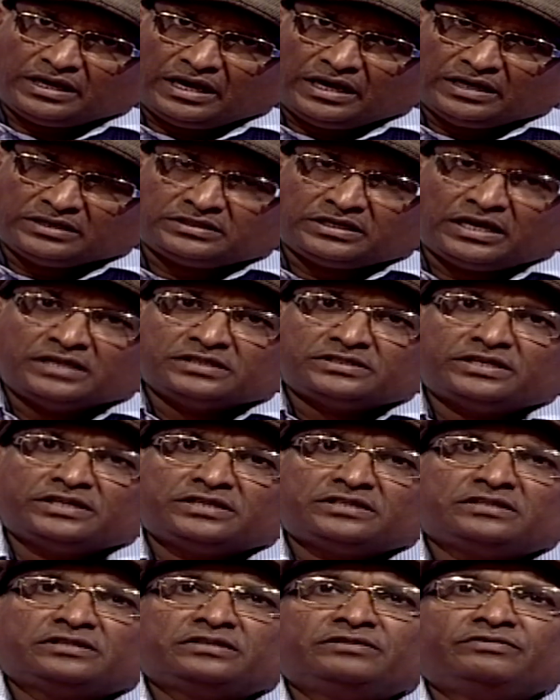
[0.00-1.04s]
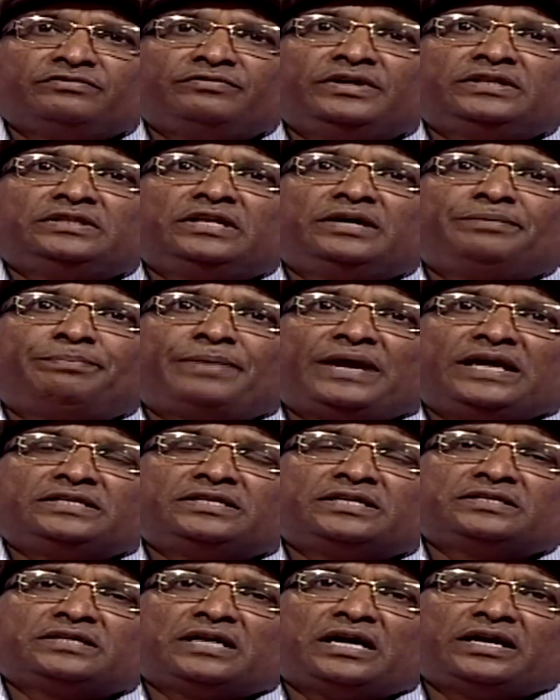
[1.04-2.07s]
are chances when the
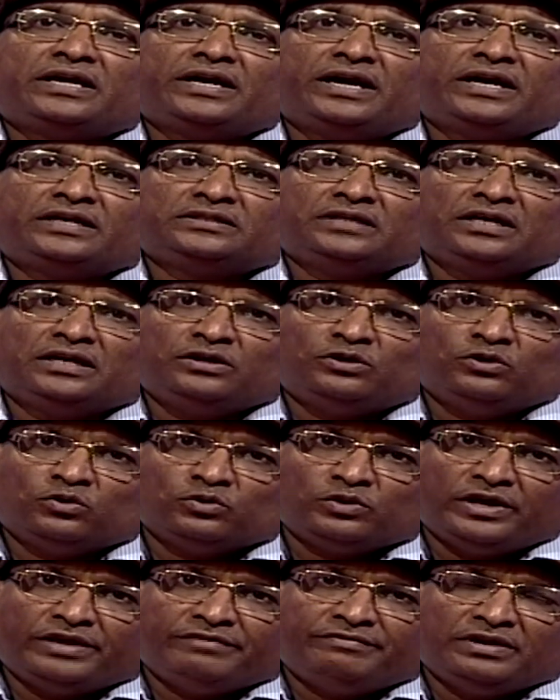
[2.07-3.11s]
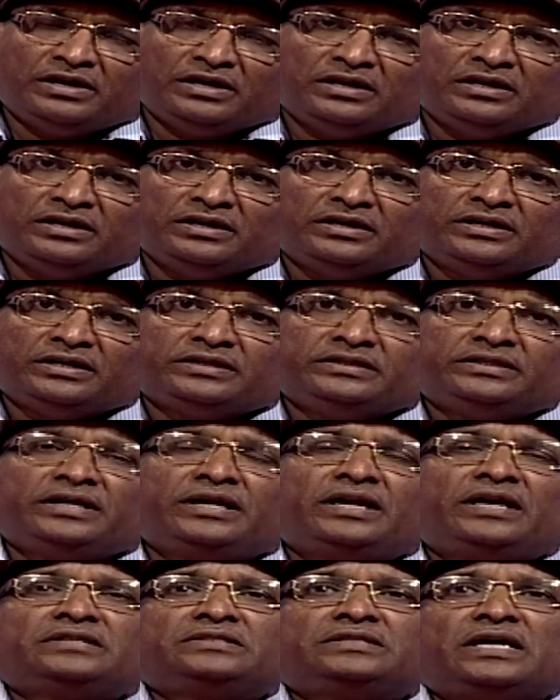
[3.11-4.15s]
prices are at the low level,
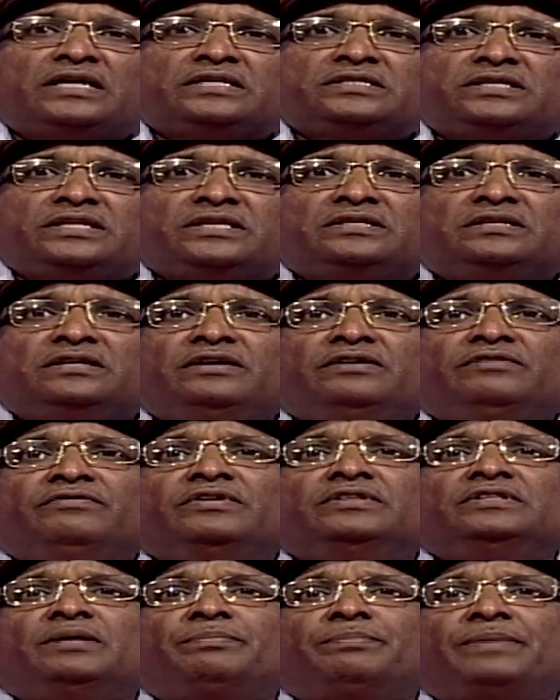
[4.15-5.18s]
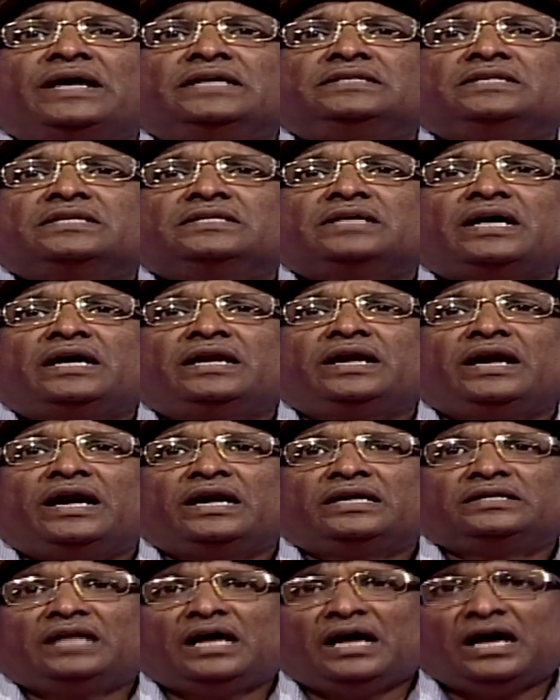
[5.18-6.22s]
there are chances when the prices are
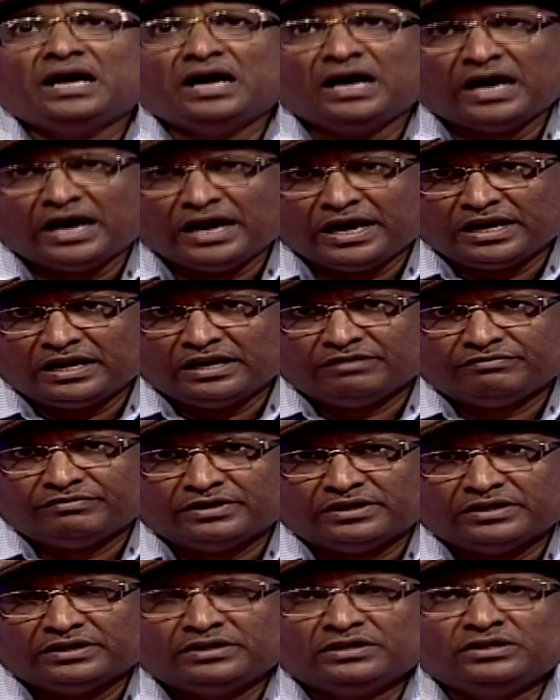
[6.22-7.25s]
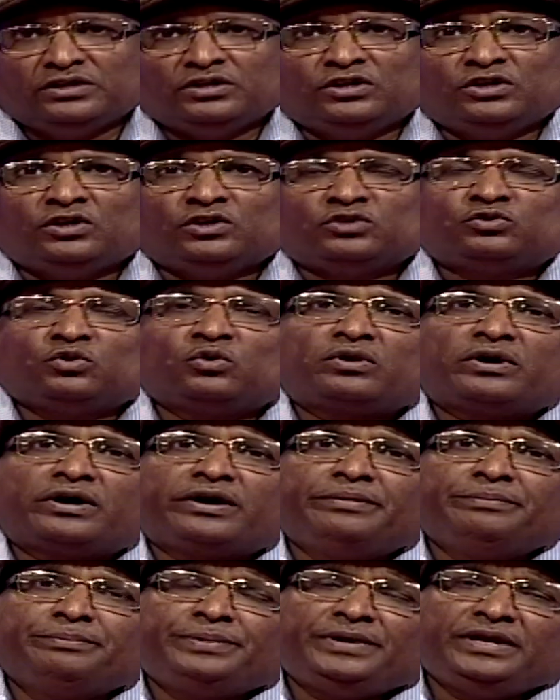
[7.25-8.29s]
at the higher level. So
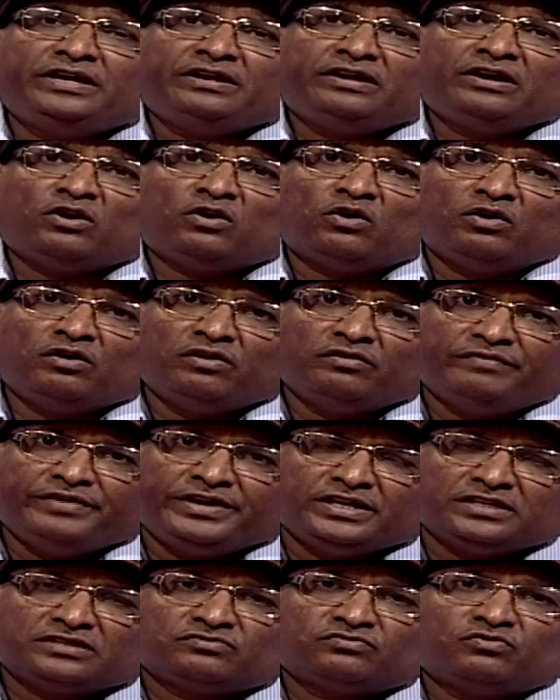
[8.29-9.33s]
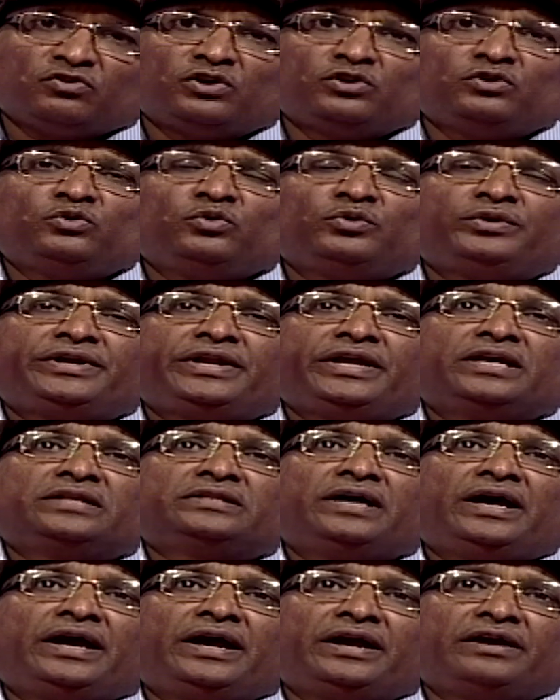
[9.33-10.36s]
company always want to take
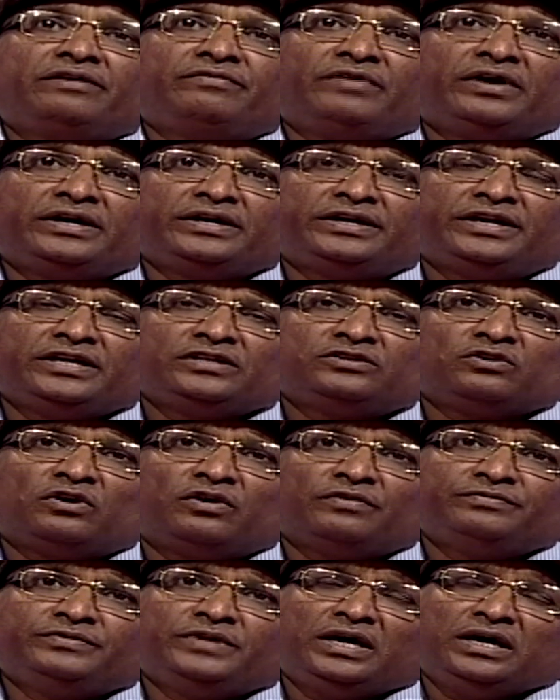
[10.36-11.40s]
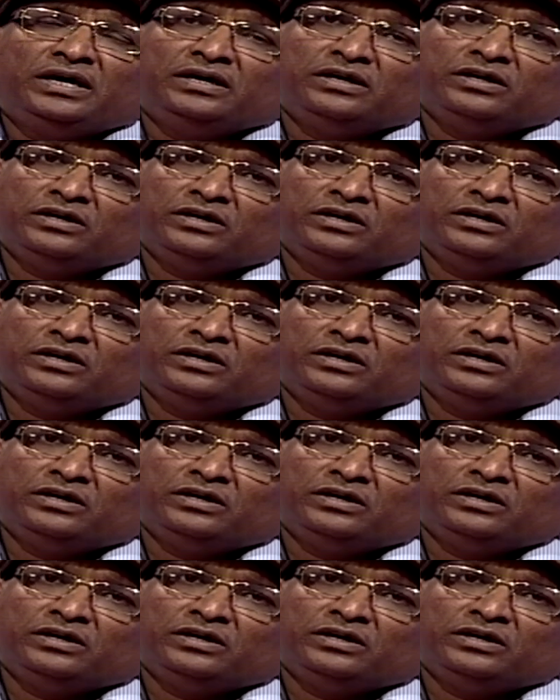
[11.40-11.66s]
the advantage of the